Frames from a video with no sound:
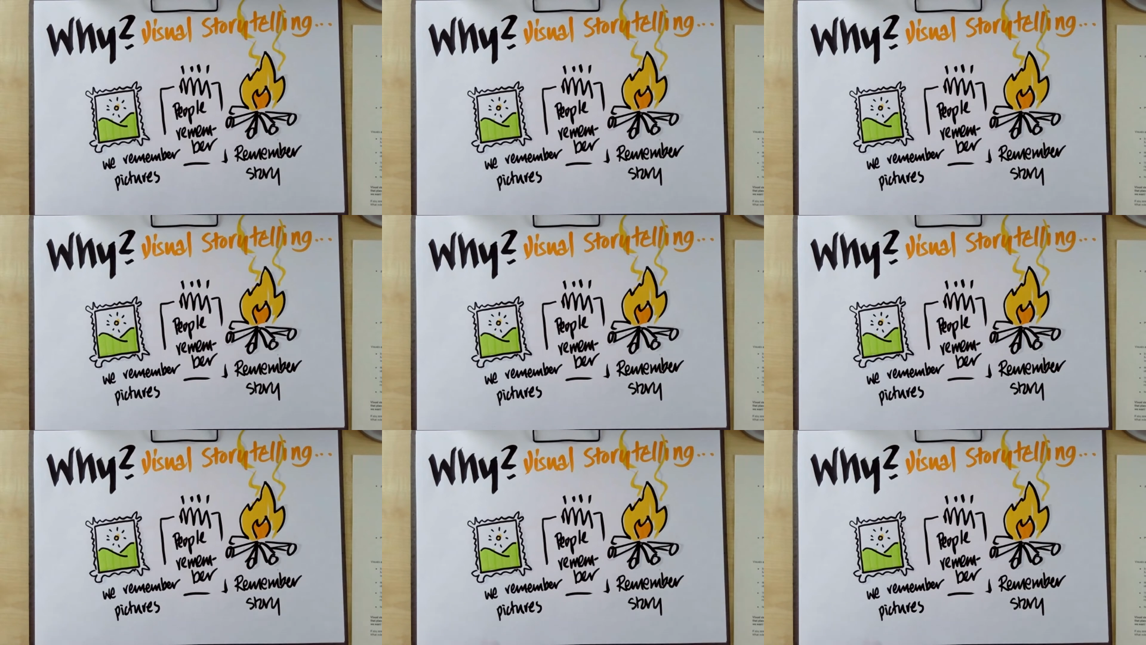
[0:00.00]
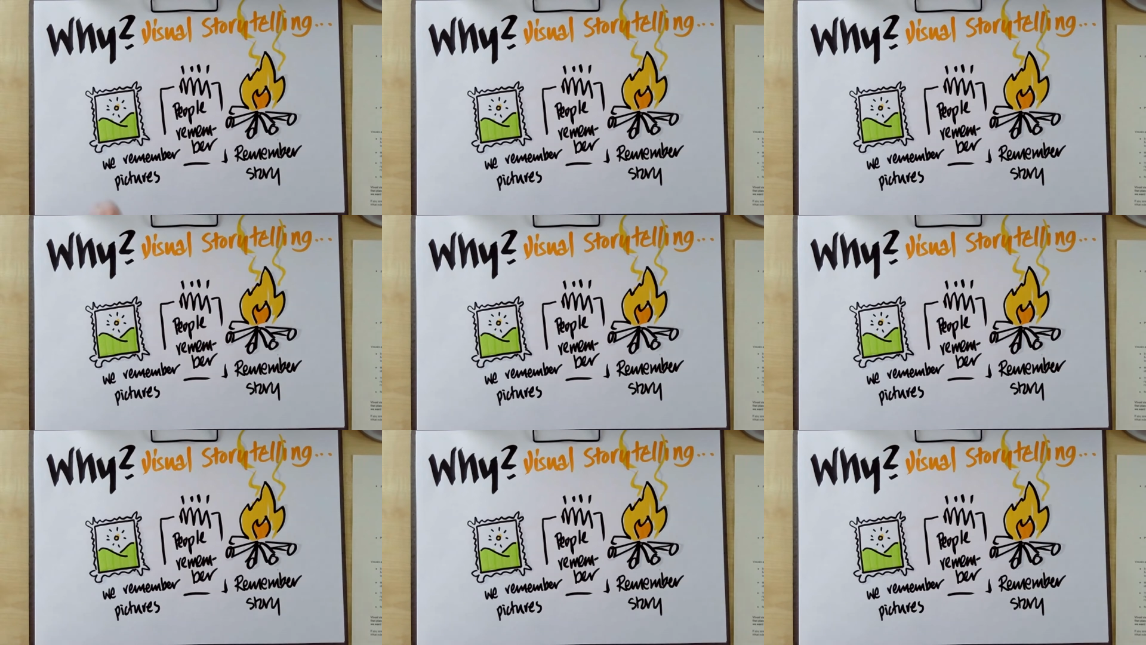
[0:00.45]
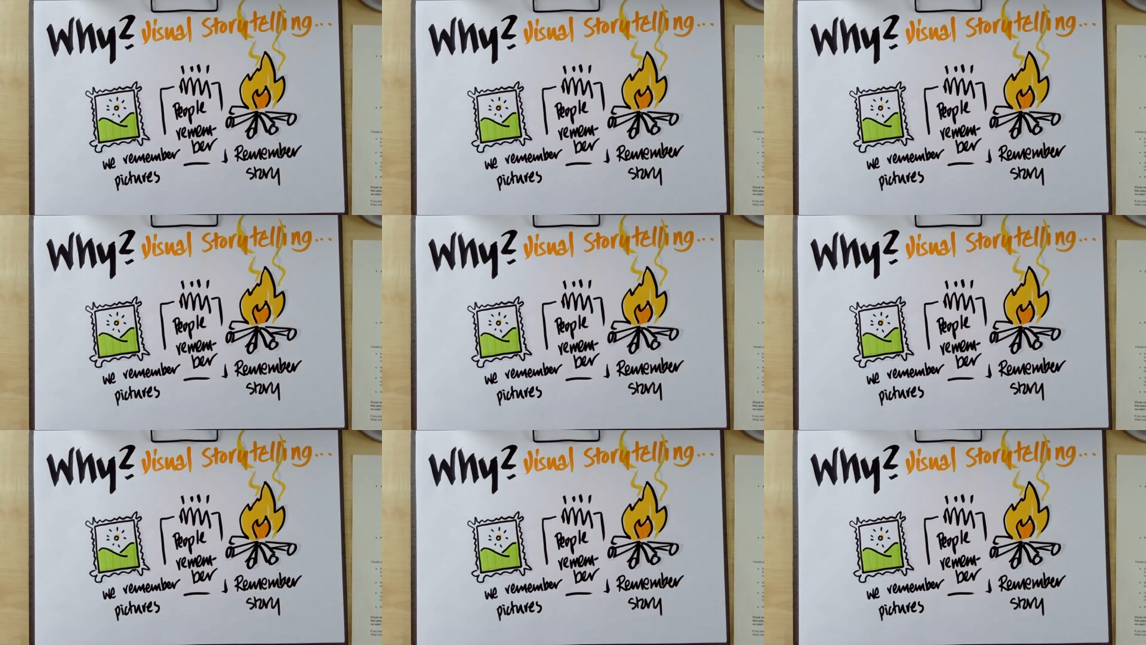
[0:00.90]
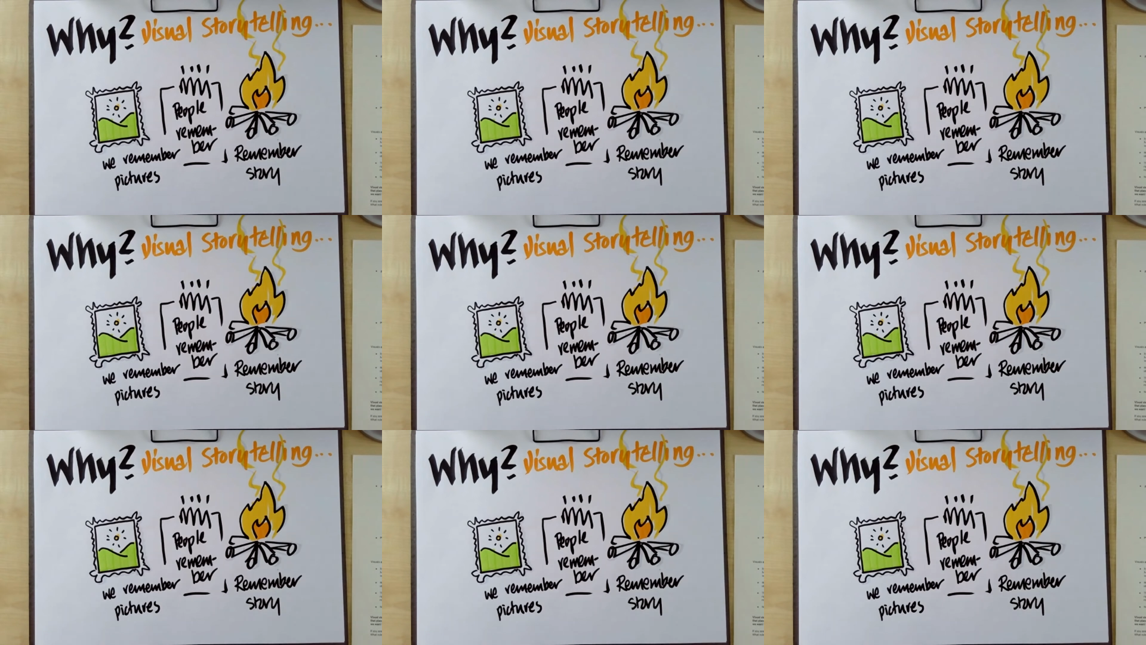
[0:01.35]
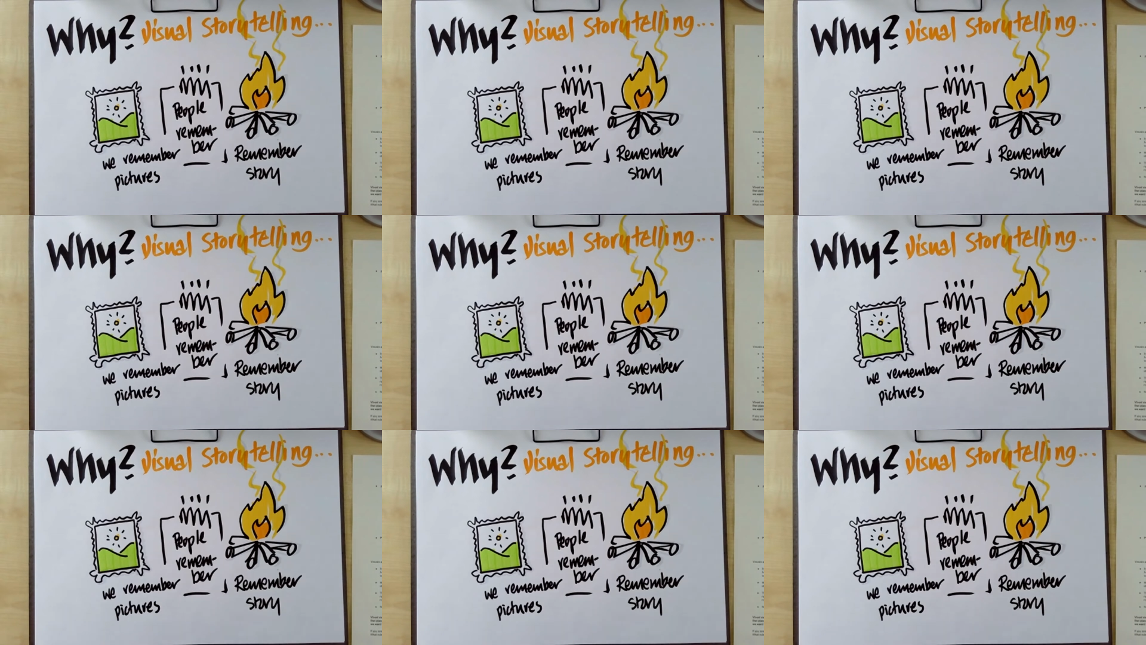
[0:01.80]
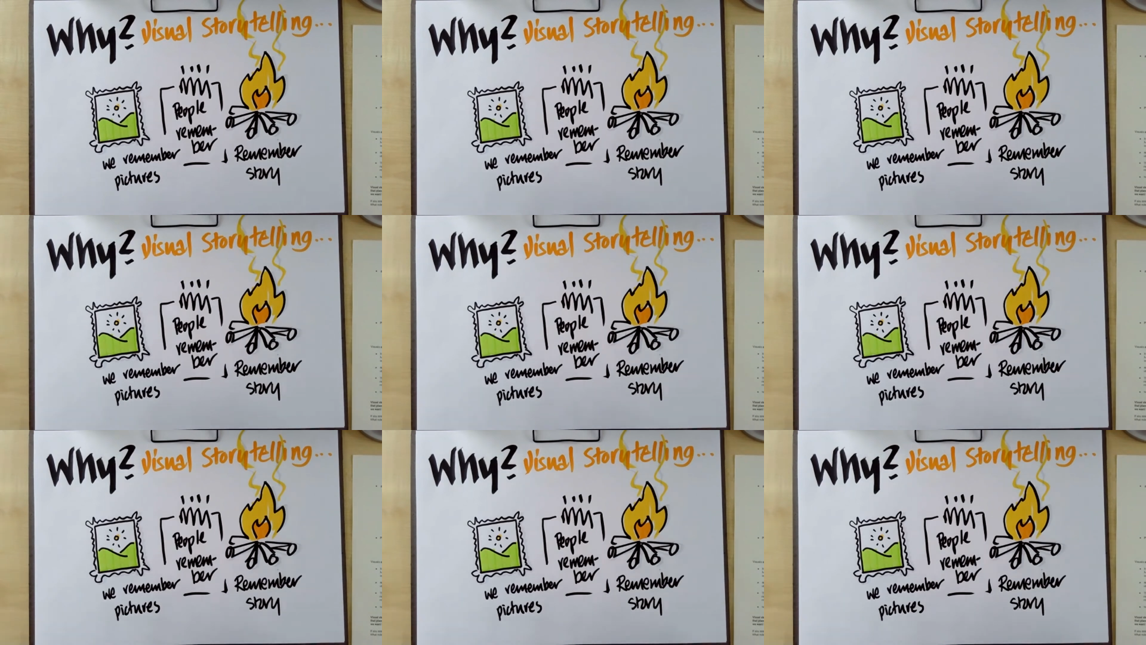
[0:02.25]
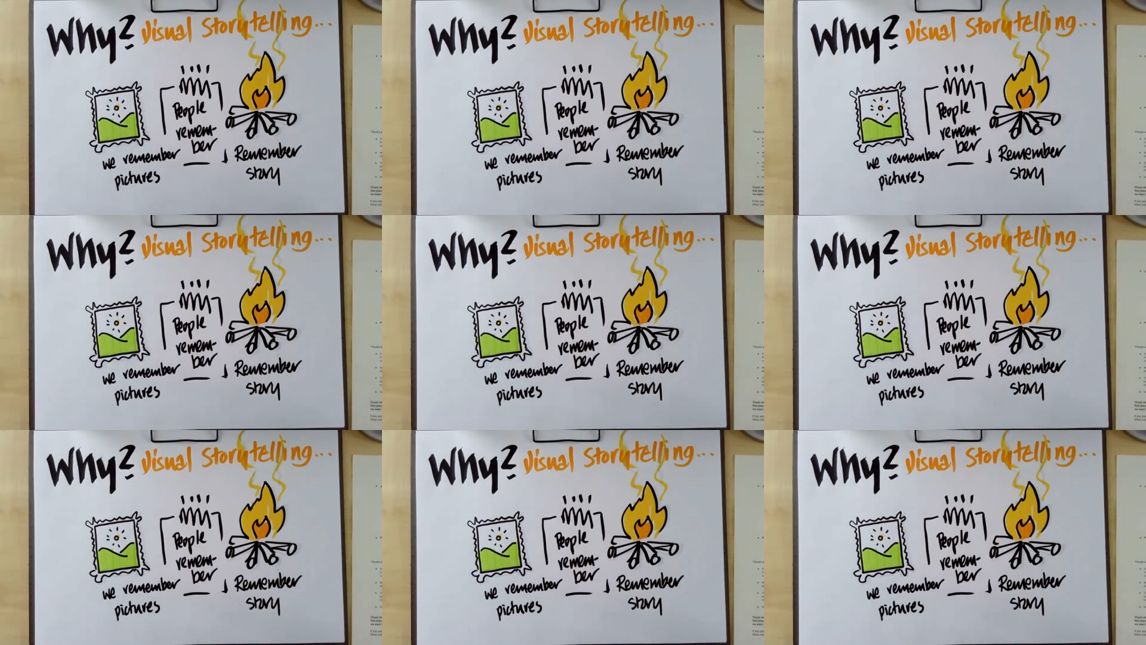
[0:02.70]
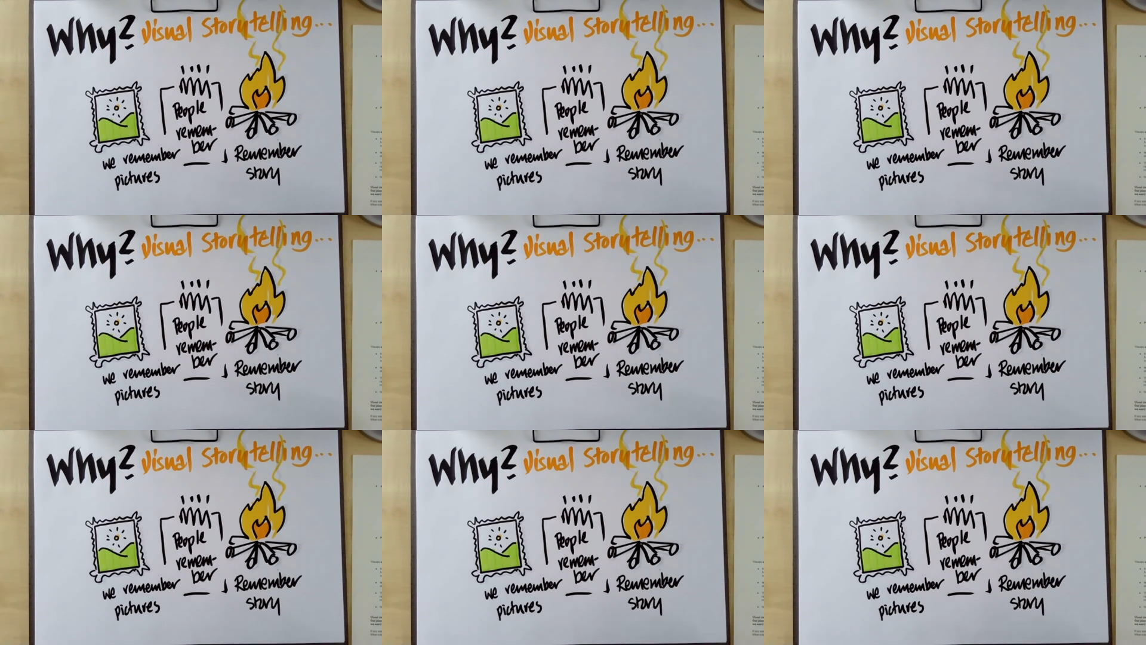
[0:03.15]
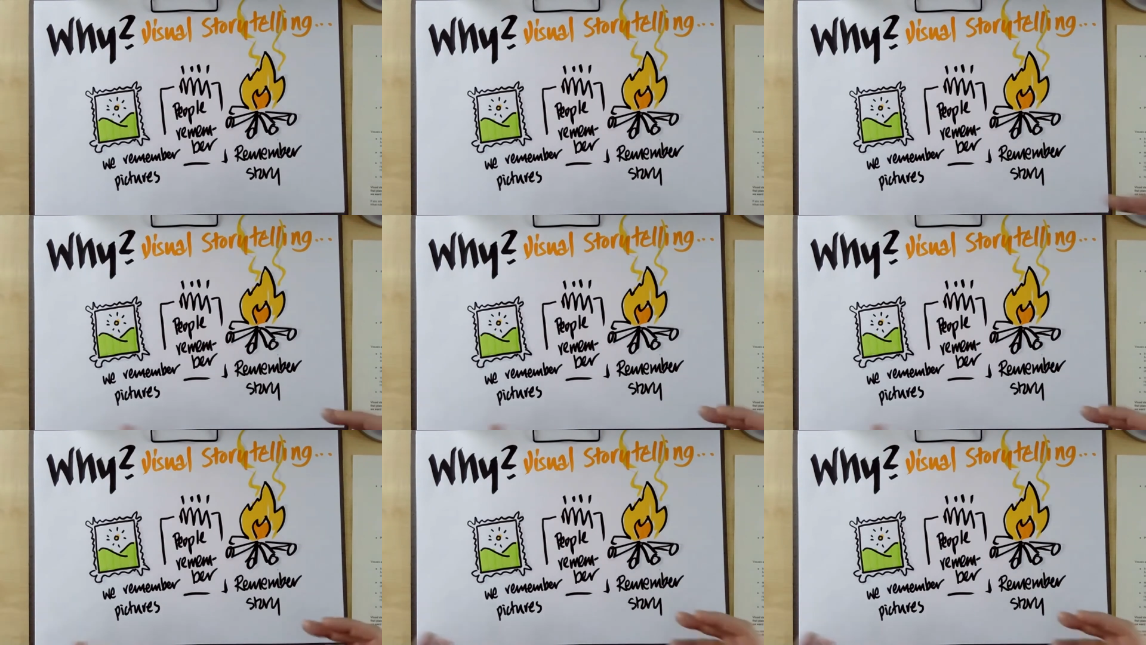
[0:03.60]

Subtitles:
No face is visible, so there are no lips to read.